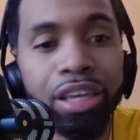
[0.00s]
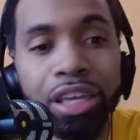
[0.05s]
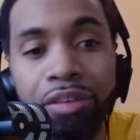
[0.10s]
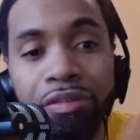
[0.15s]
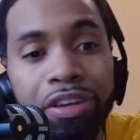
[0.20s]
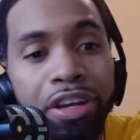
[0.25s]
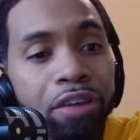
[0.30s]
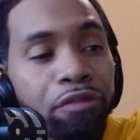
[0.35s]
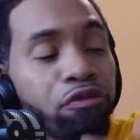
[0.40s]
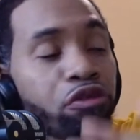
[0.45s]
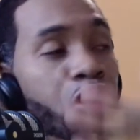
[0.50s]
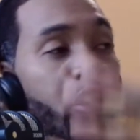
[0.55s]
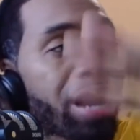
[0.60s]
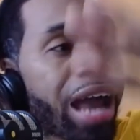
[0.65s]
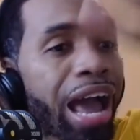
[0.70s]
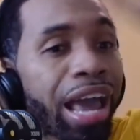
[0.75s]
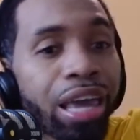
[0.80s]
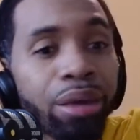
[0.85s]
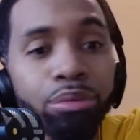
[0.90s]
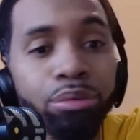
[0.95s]
Even if you're
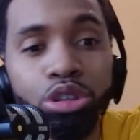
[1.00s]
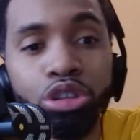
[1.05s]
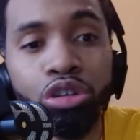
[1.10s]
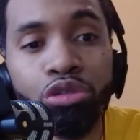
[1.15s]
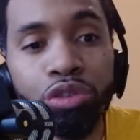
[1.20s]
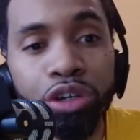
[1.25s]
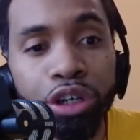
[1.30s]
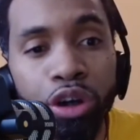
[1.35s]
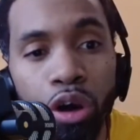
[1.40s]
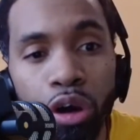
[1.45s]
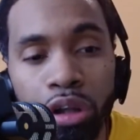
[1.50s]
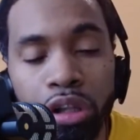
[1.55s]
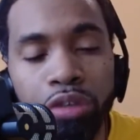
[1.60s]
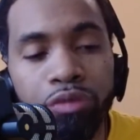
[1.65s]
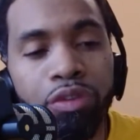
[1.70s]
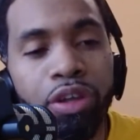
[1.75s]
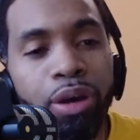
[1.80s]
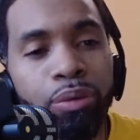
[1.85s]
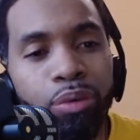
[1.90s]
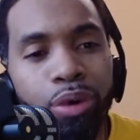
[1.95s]
not able to read all
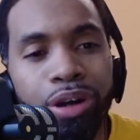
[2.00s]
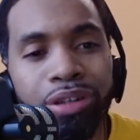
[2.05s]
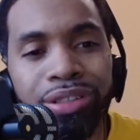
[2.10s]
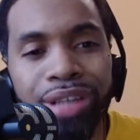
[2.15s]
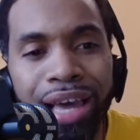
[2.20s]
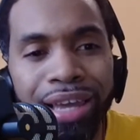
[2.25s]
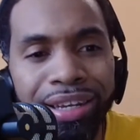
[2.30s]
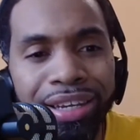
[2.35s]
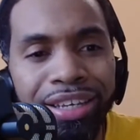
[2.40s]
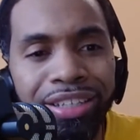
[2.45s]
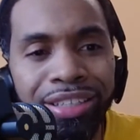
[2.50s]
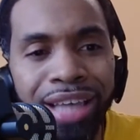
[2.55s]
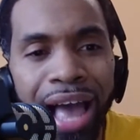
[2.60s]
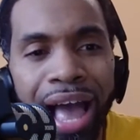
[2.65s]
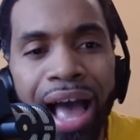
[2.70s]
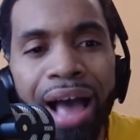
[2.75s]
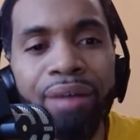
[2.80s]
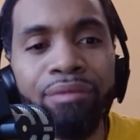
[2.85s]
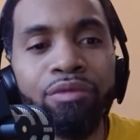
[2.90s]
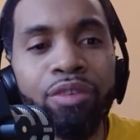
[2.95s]
of their works, at least
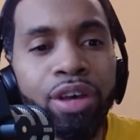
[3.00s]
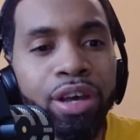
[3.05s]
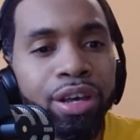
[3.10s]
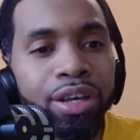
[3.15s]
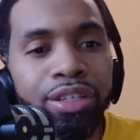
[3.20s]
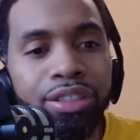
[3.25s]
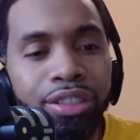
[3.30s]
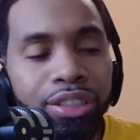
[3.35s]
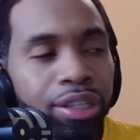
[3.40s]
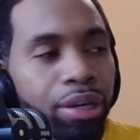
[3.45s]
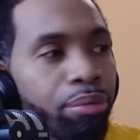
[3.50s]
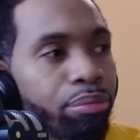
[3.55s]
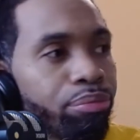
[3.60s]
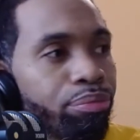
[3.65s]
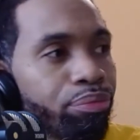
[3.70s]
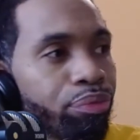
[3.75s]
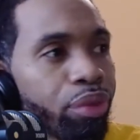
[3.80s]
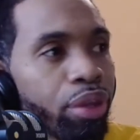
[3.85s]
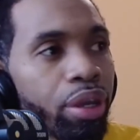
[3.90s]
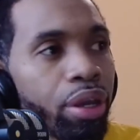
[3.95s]
have some